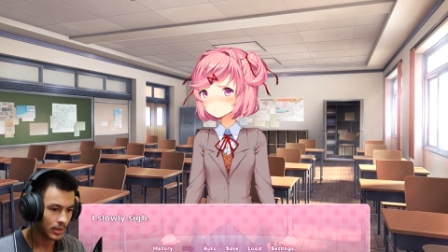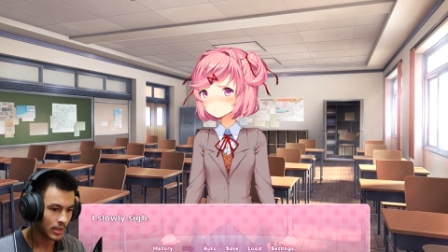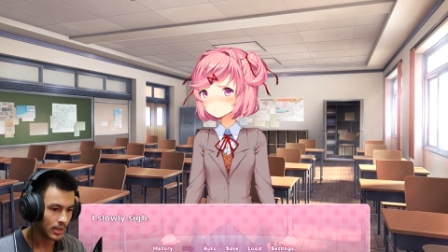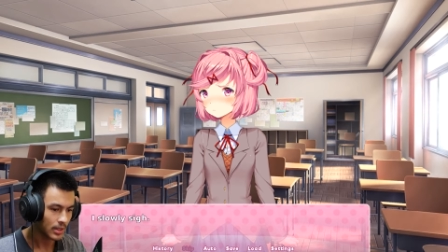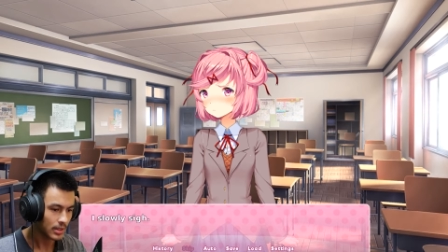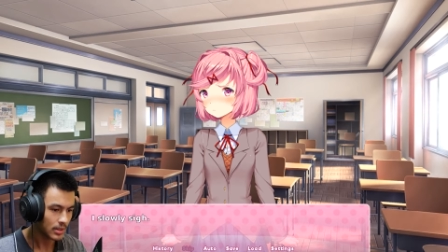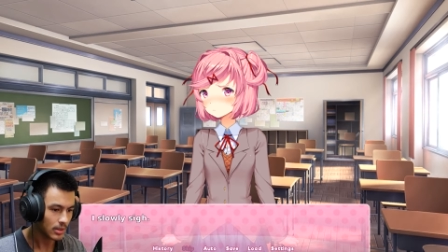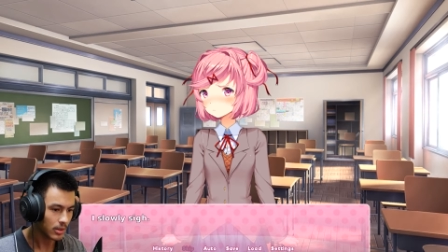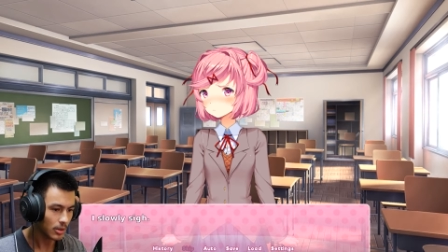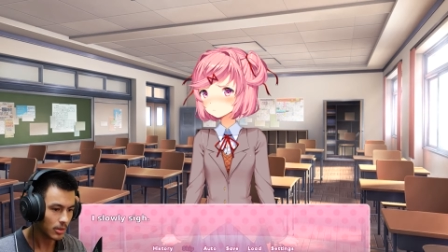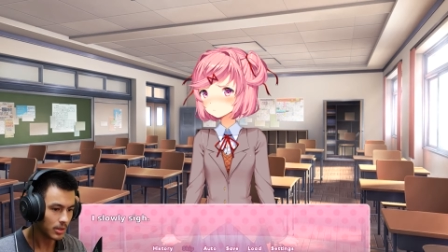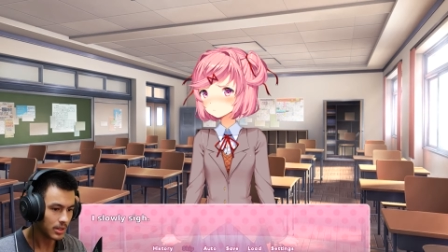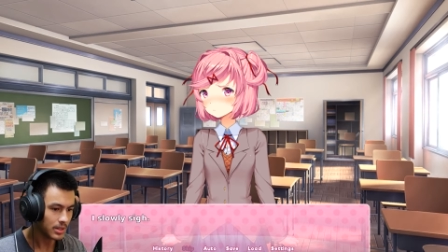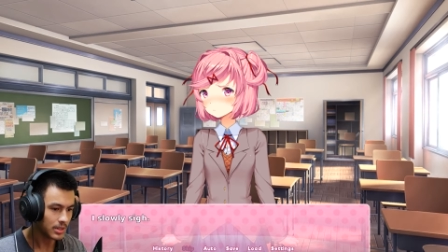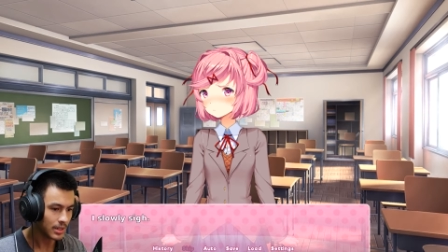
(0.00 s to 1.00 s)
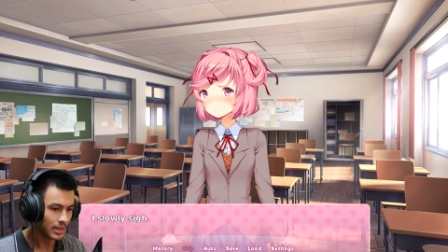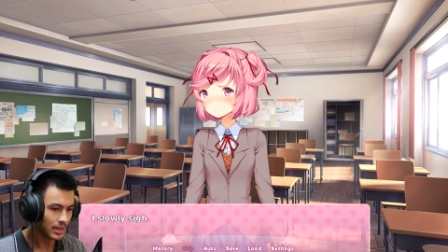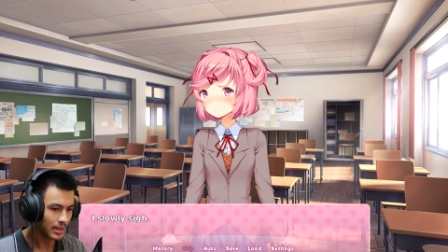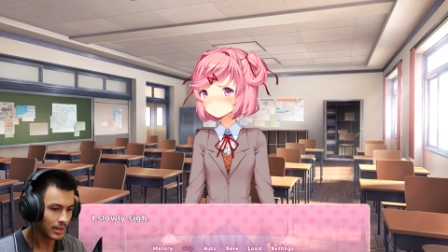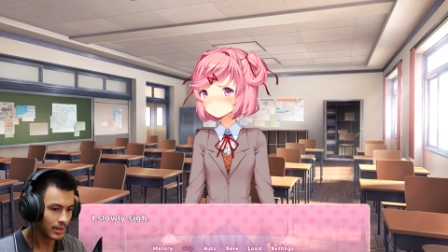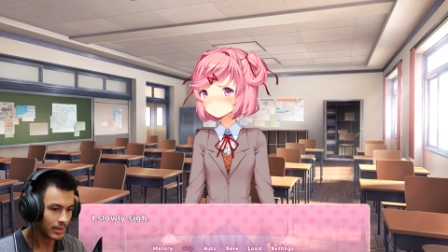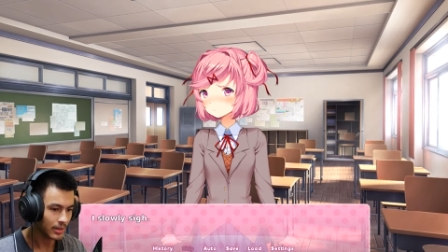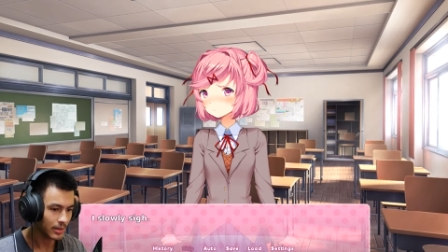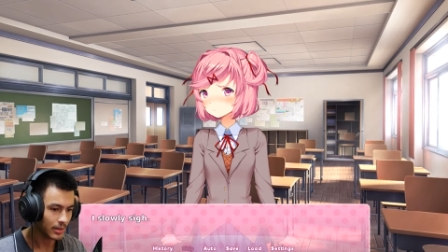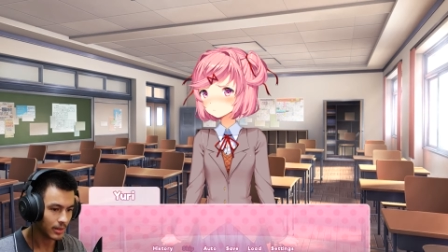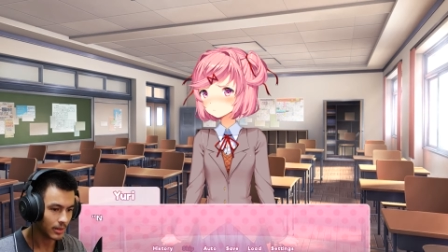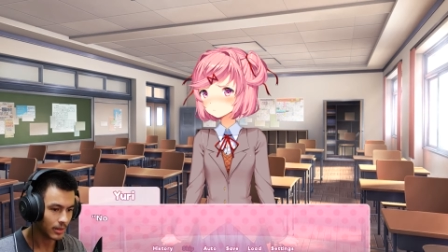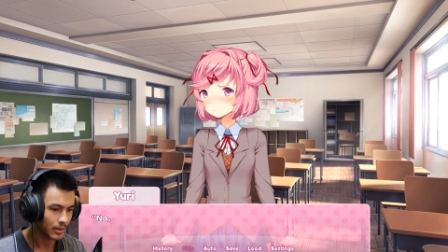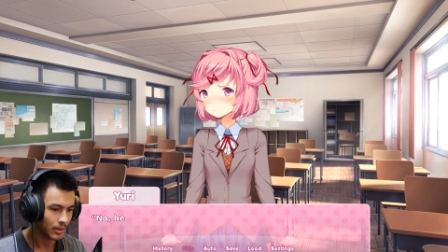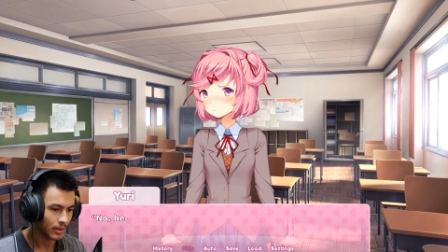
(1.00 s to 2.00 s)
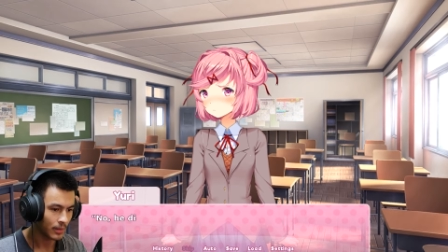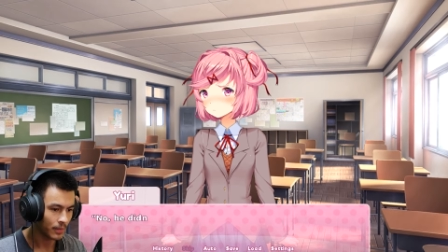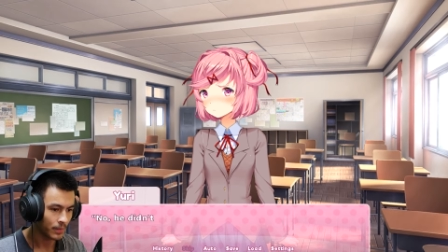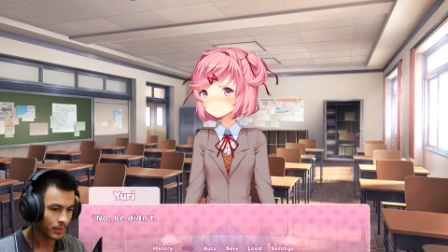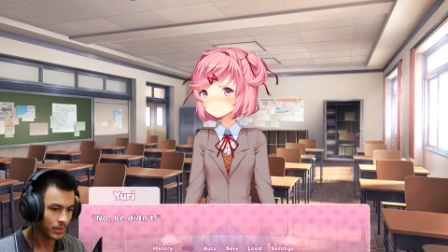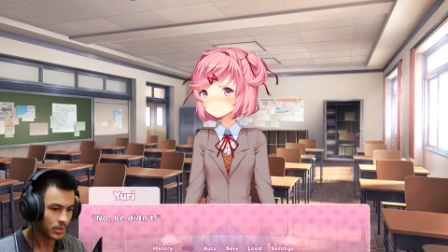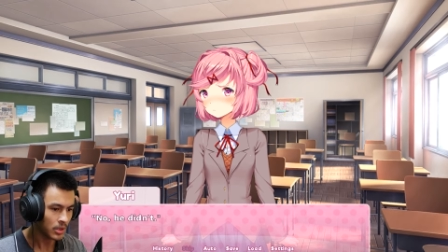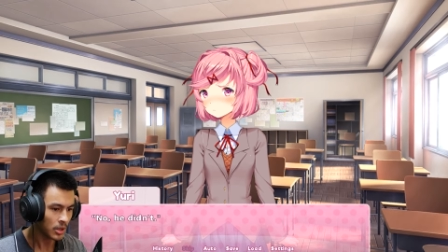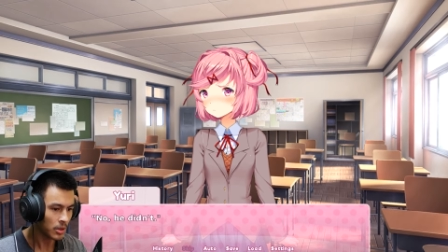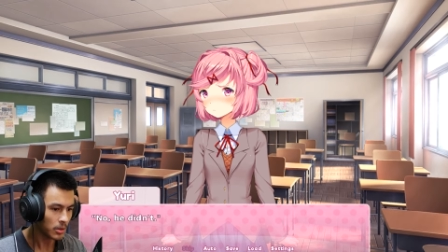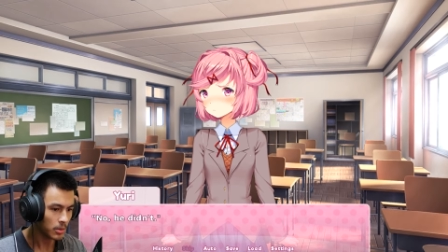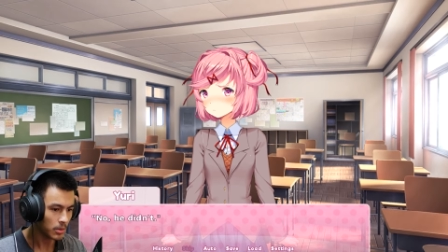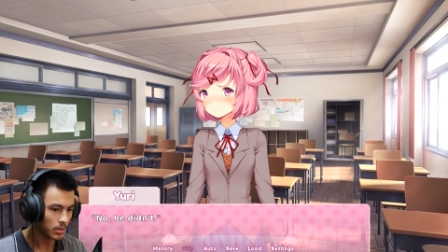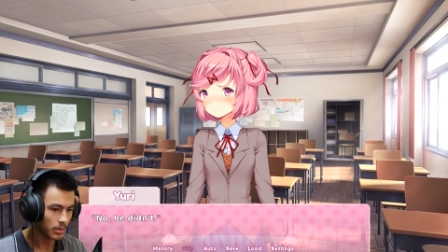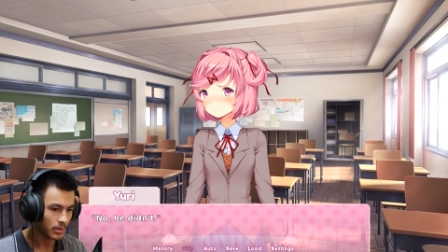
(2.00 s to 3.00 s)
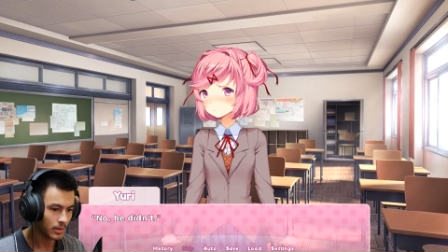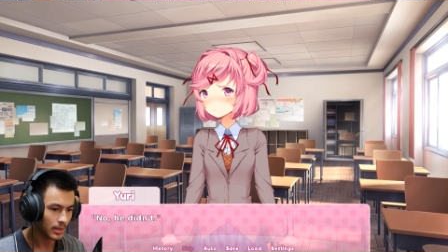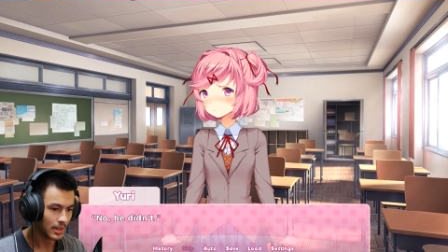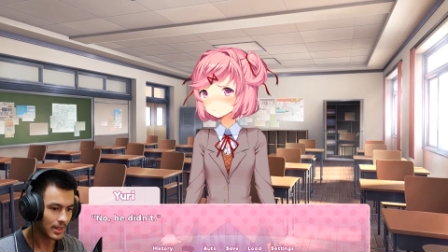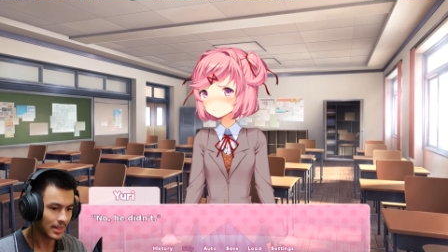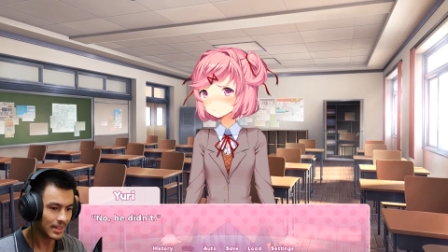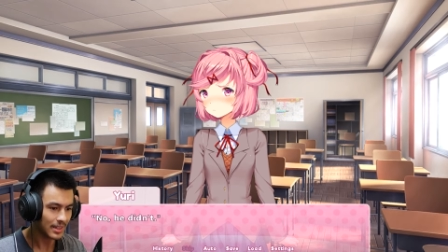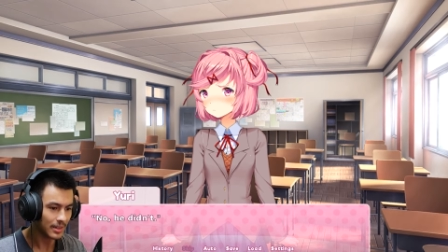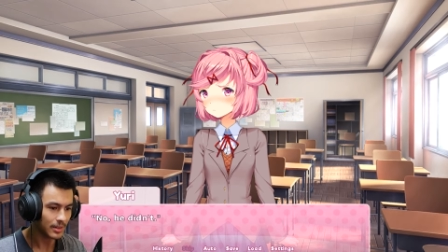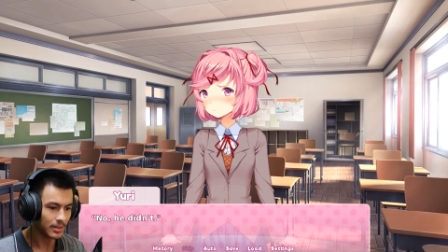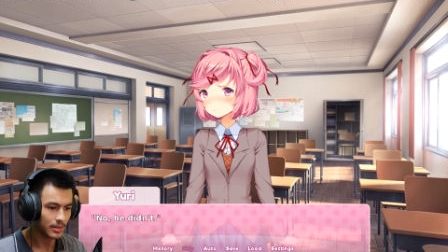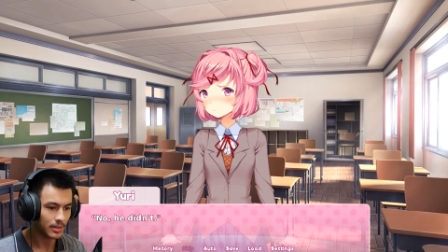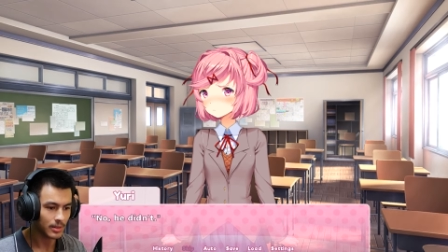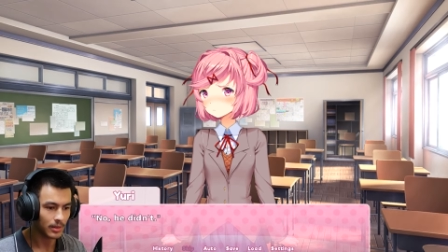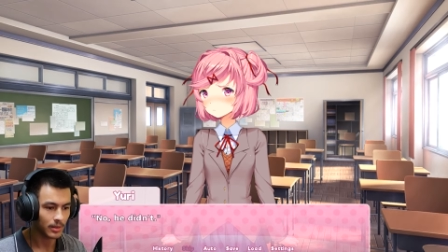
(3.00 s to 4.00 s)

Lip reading: I slowly sigh. No, he didn't.